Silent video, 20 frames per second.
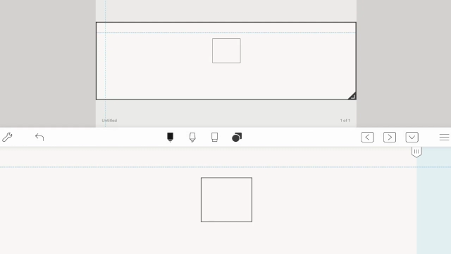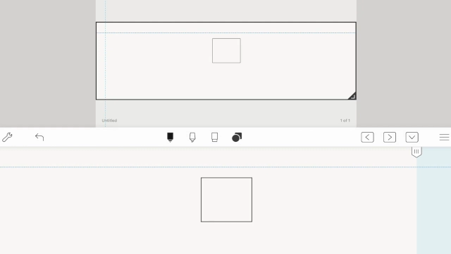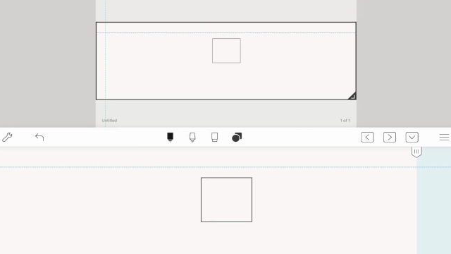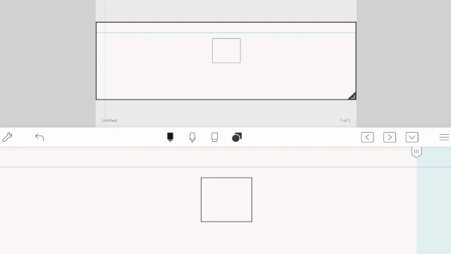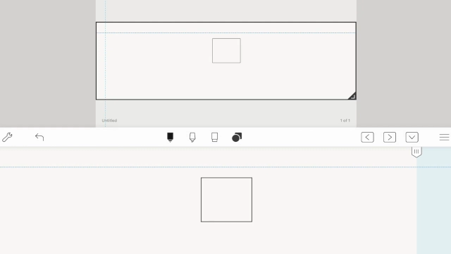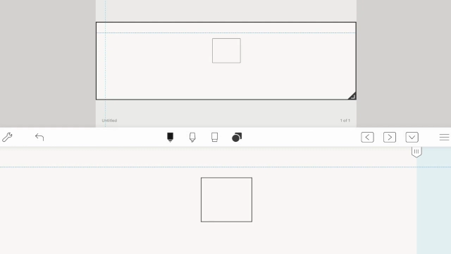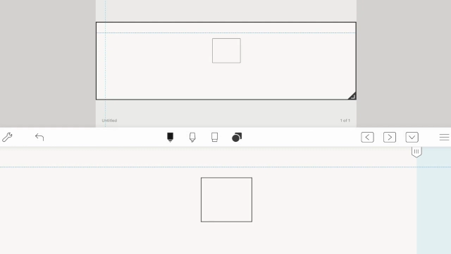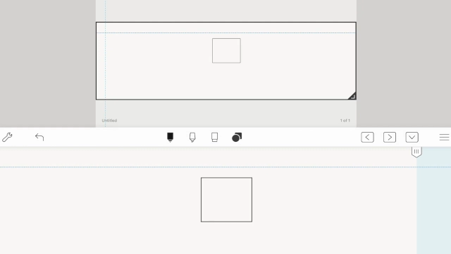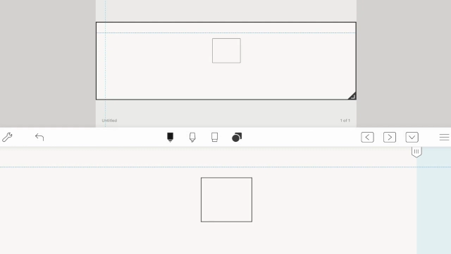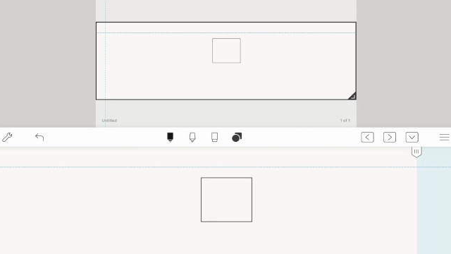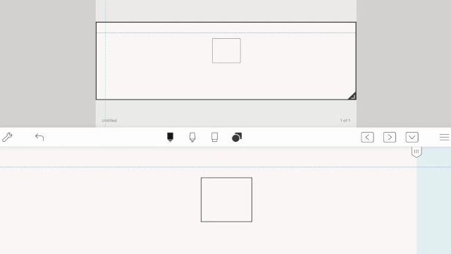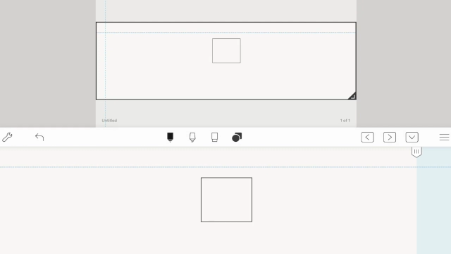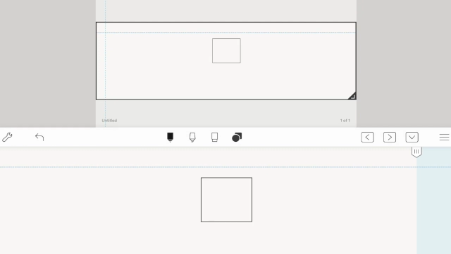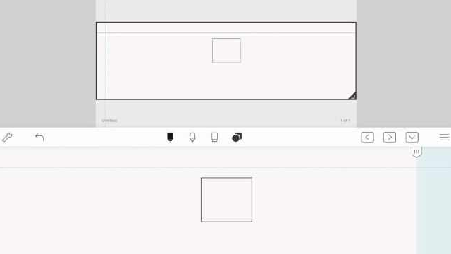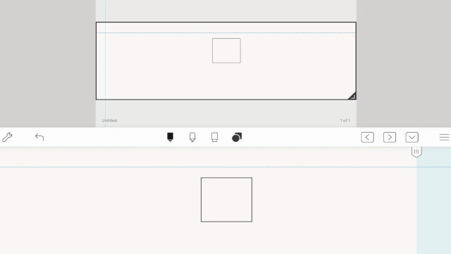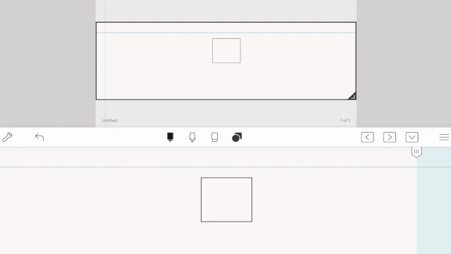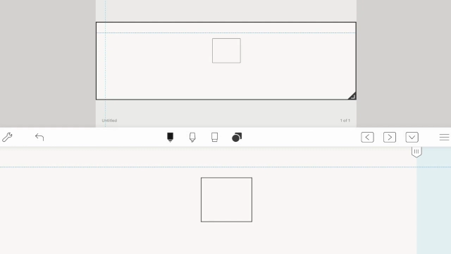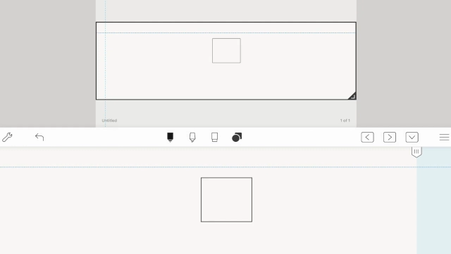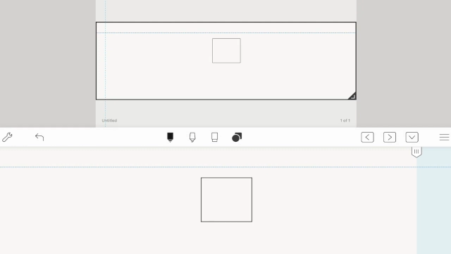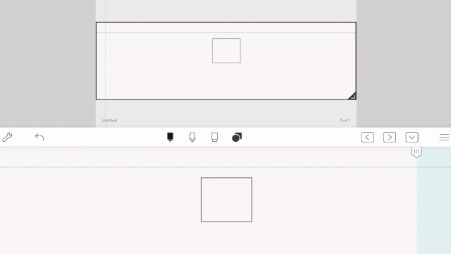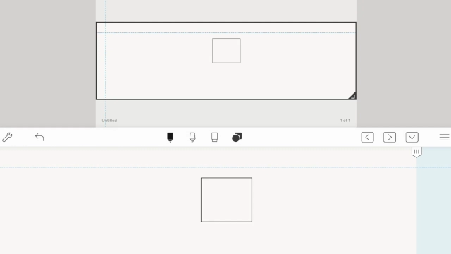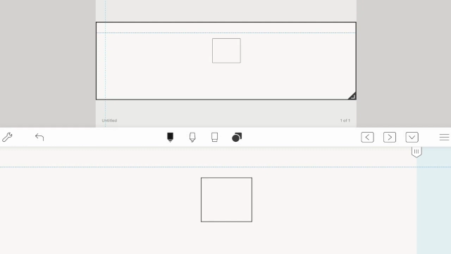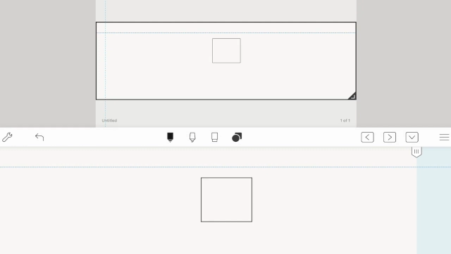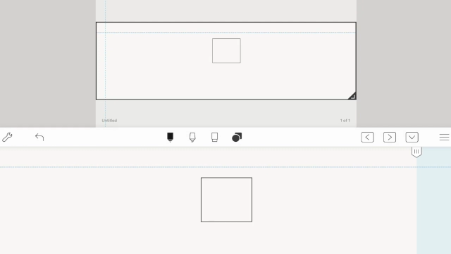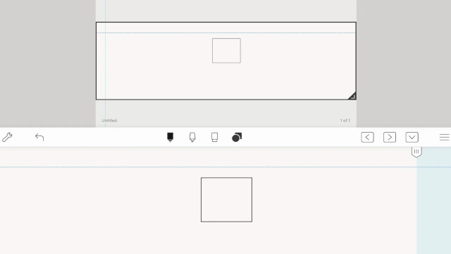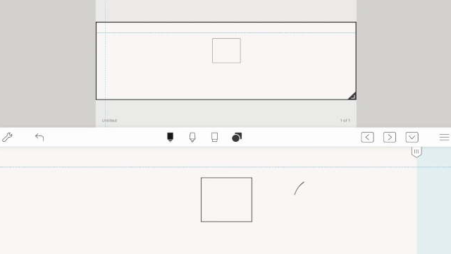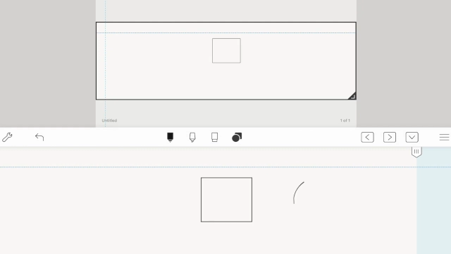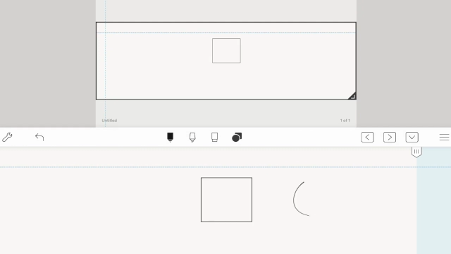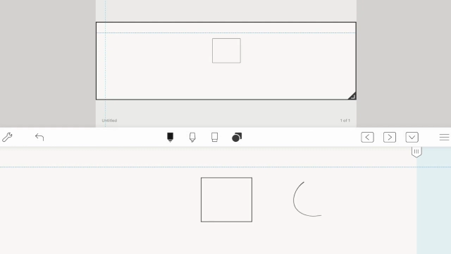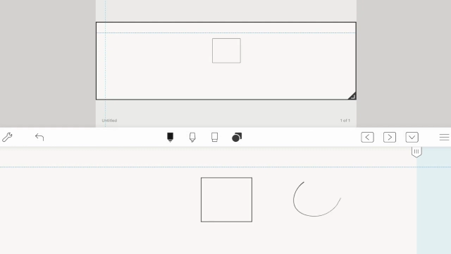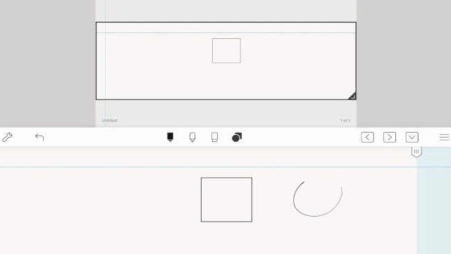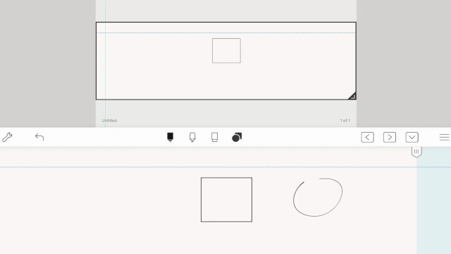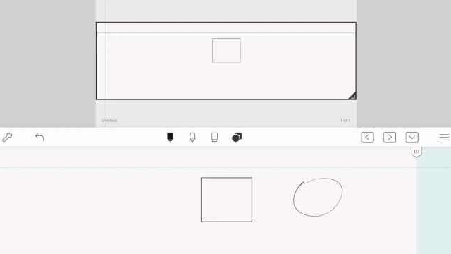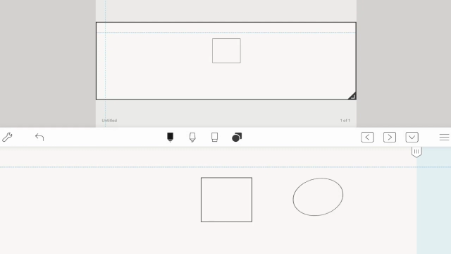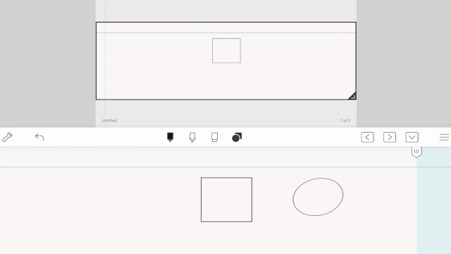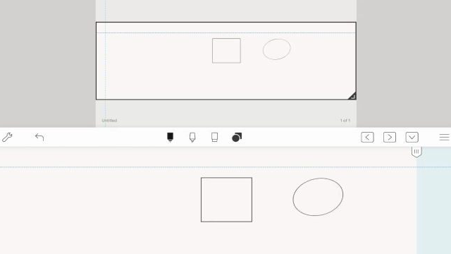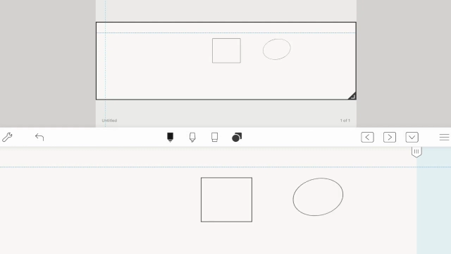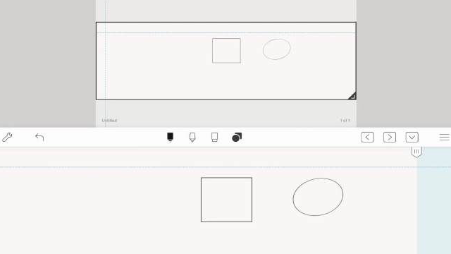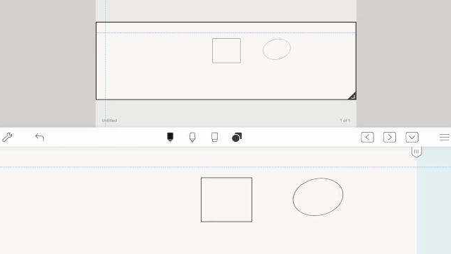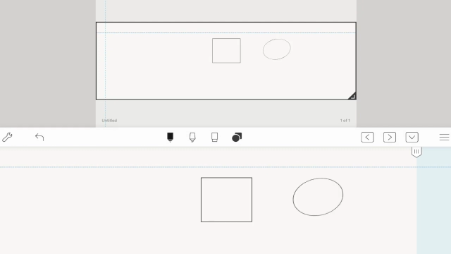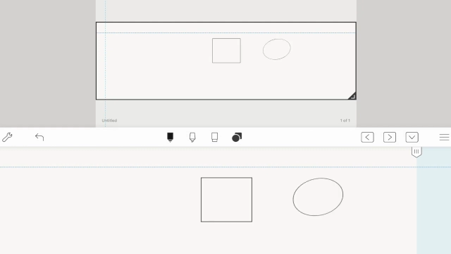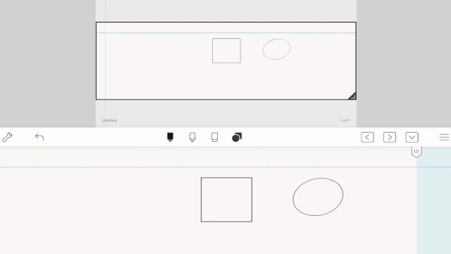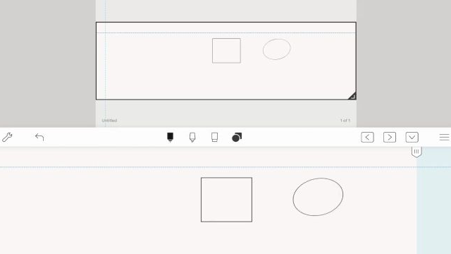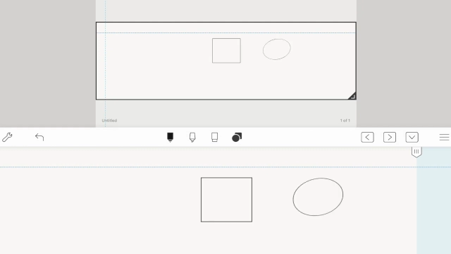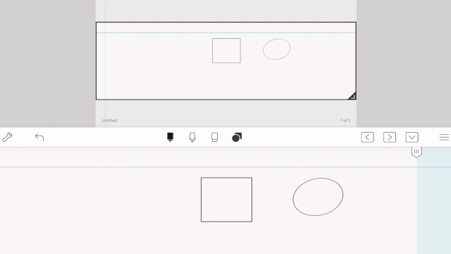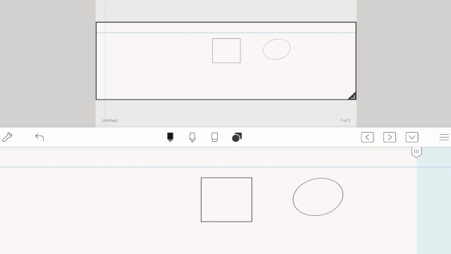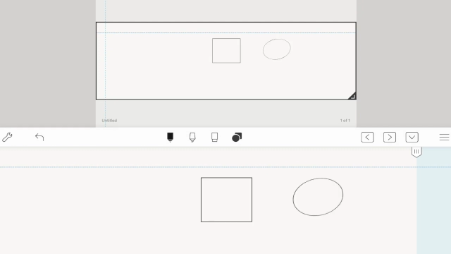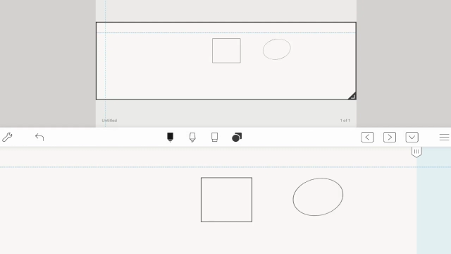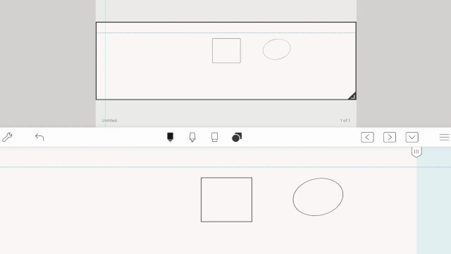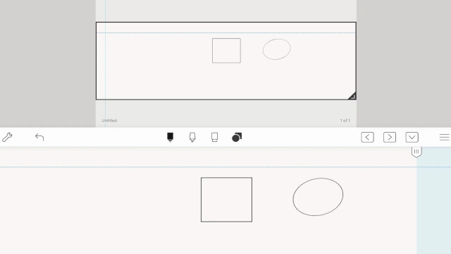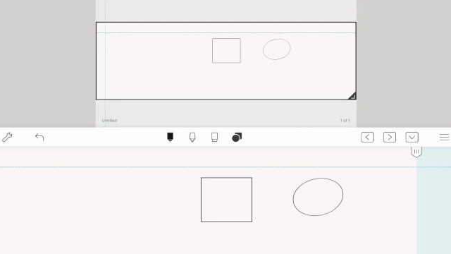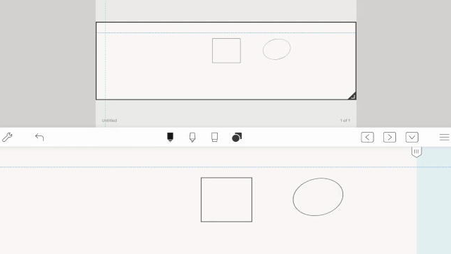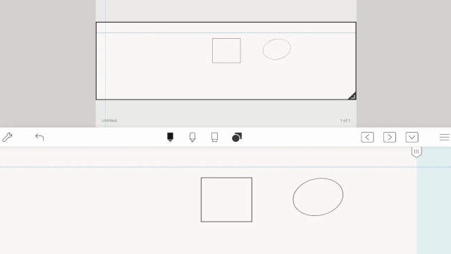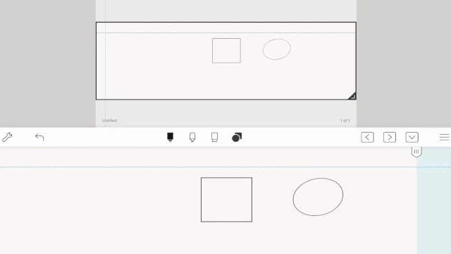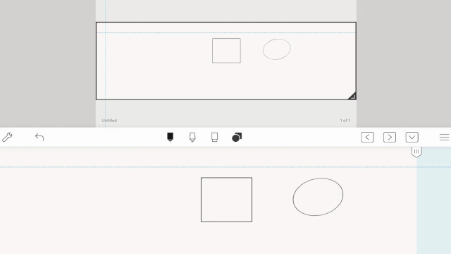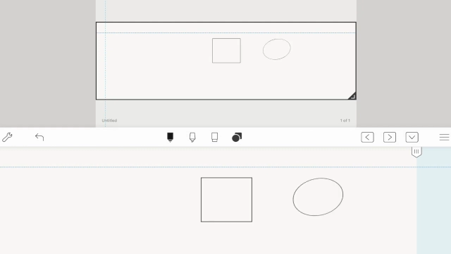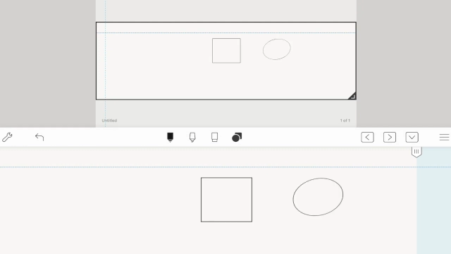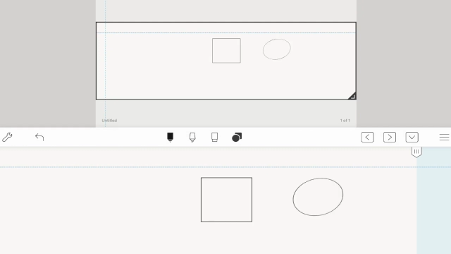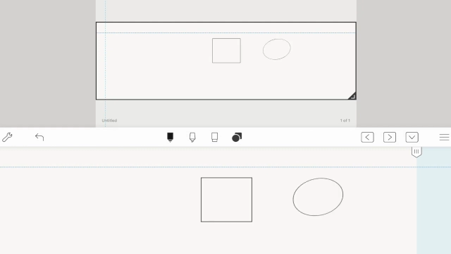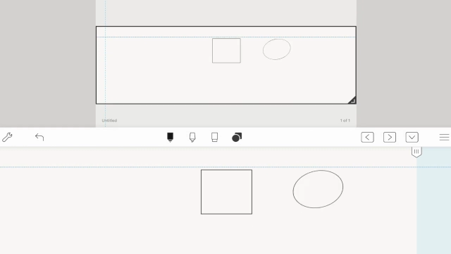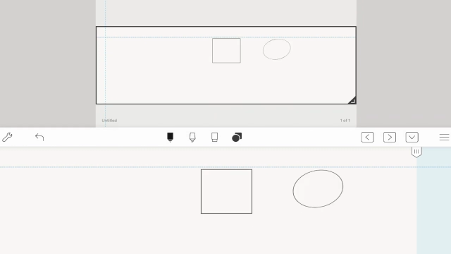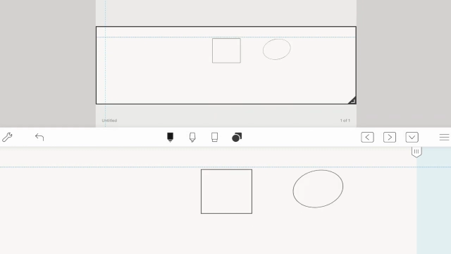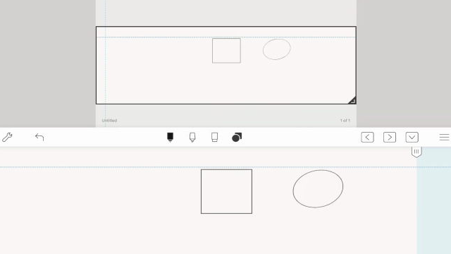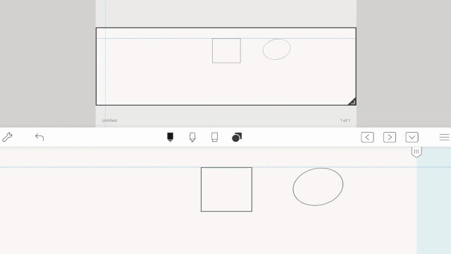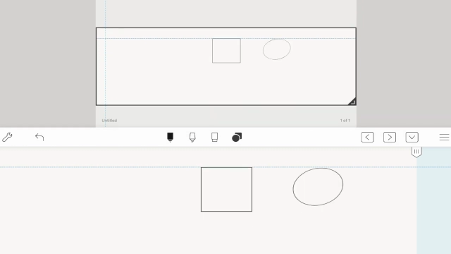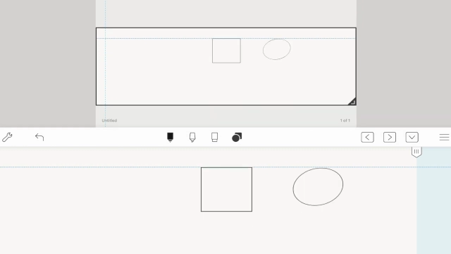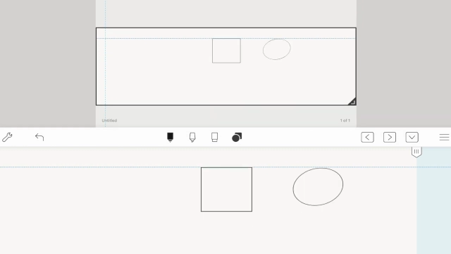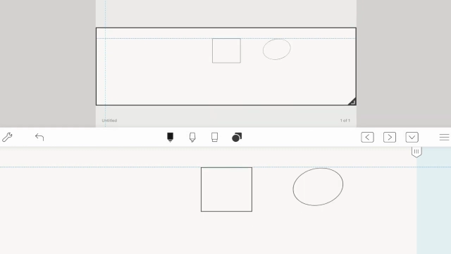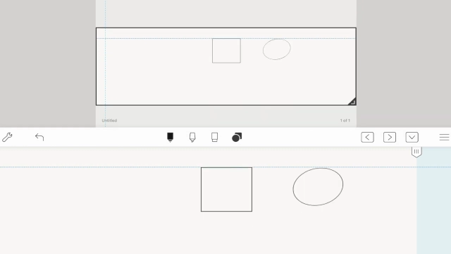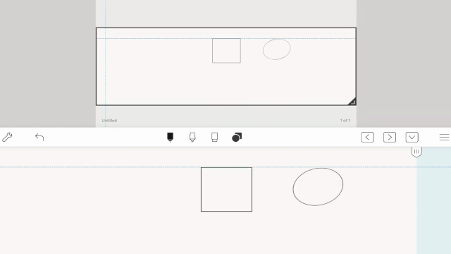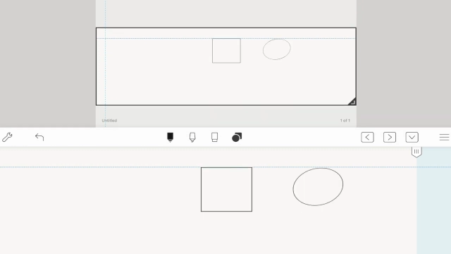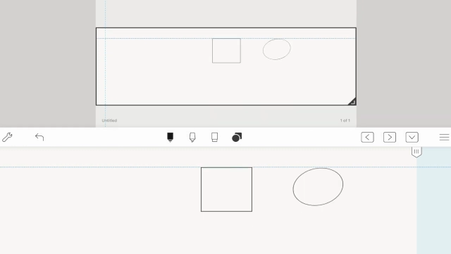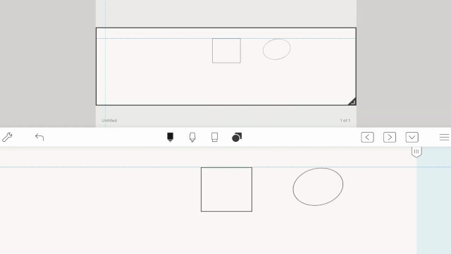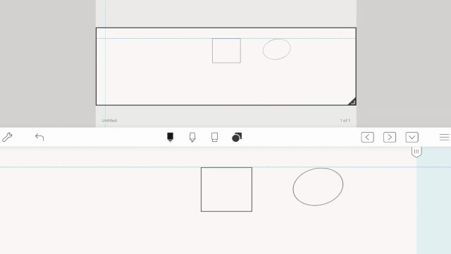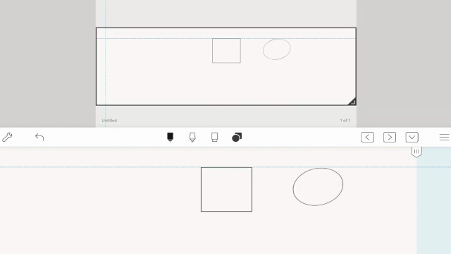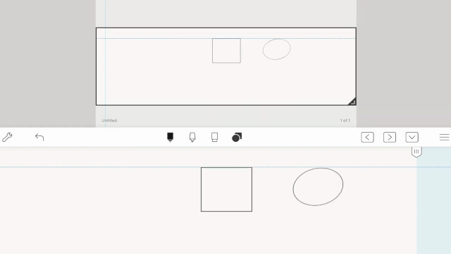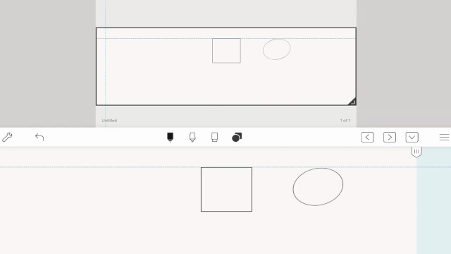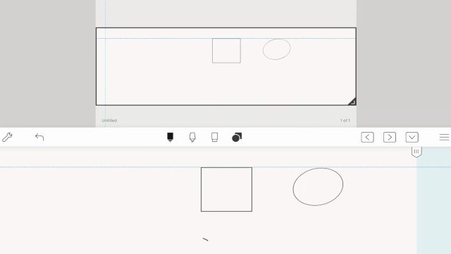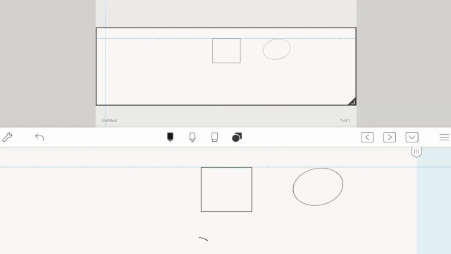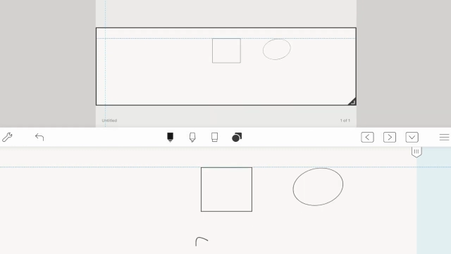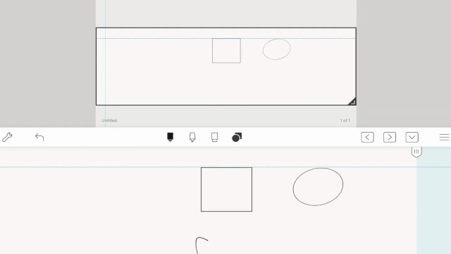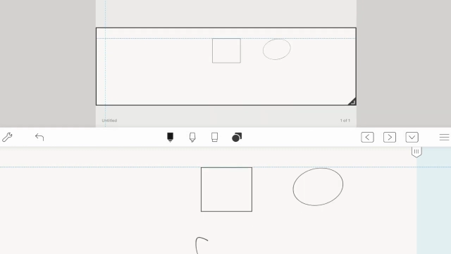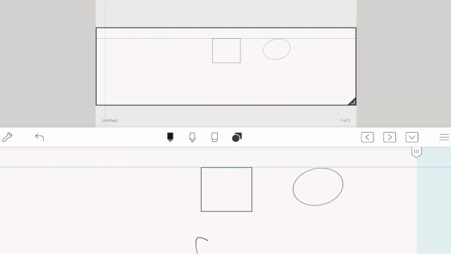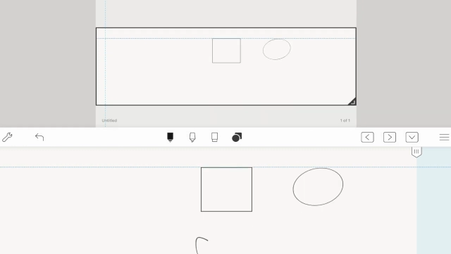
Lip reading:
(no speaker visible)